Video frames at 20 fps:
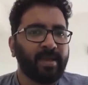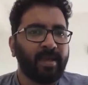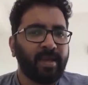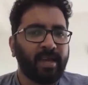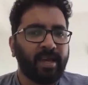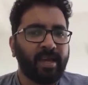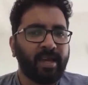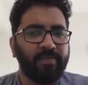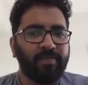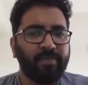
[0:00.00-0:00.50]

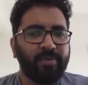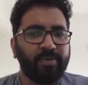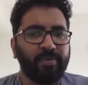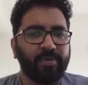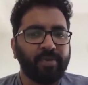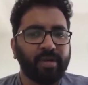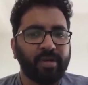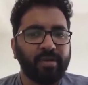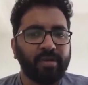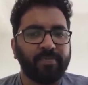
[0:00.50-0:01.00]
help
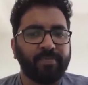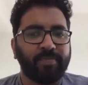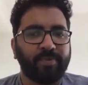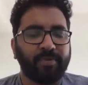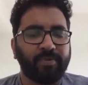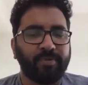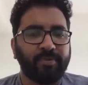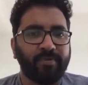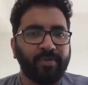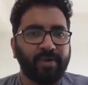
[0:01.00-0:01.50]
you
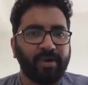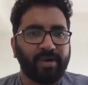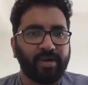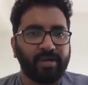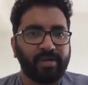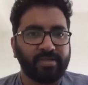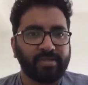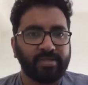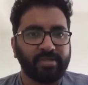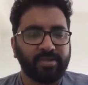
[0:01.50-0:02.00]
improve
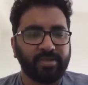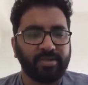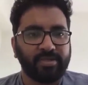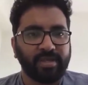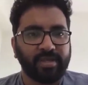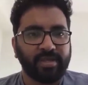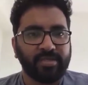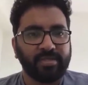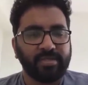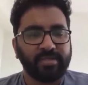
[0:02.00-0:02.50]
uh, your
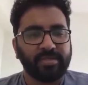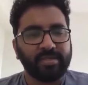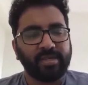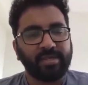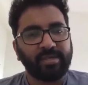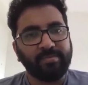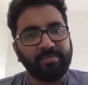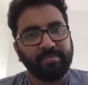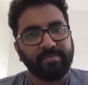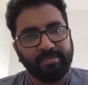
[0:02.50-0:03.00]
chances
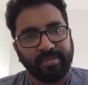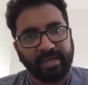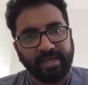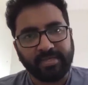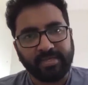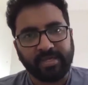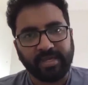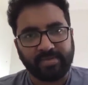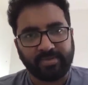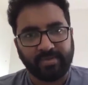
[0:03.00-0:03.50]
in
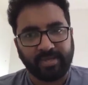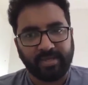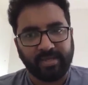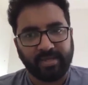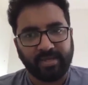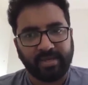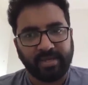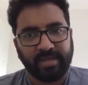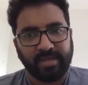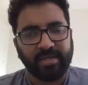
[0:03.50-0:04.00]
mains as well,
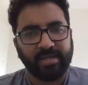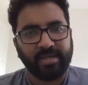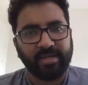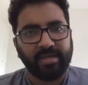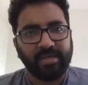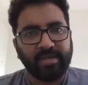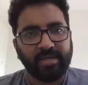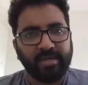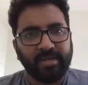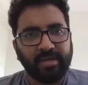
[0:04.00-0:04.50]
right?
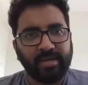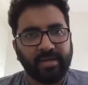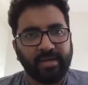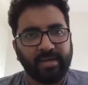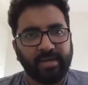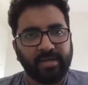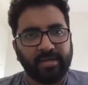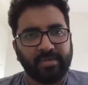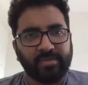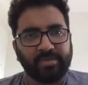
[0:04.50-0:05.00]
Uh,
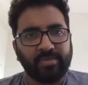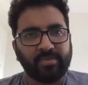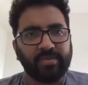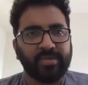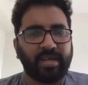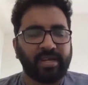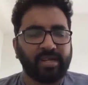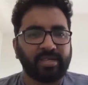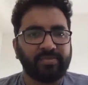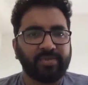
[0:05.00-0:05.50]
so
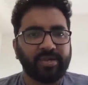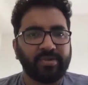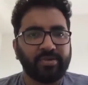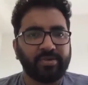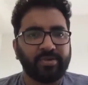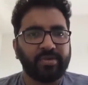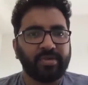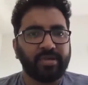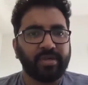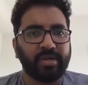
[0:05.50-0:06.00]
that is why you
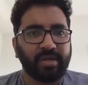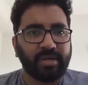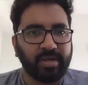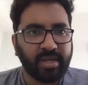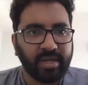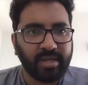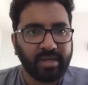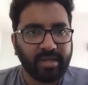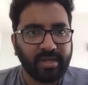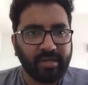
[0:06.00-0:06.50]
should uh,
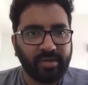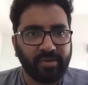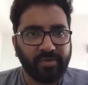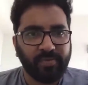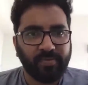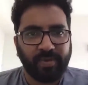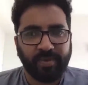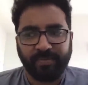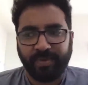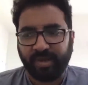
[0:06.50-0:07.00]
get into
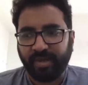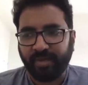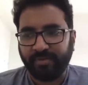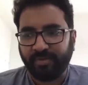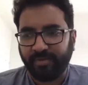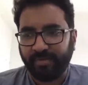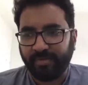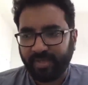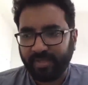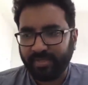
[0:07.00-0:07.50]
preparing
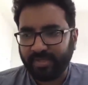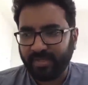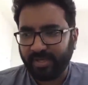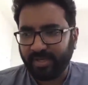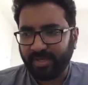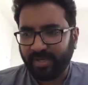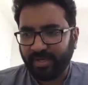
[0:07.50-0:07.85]
for mains.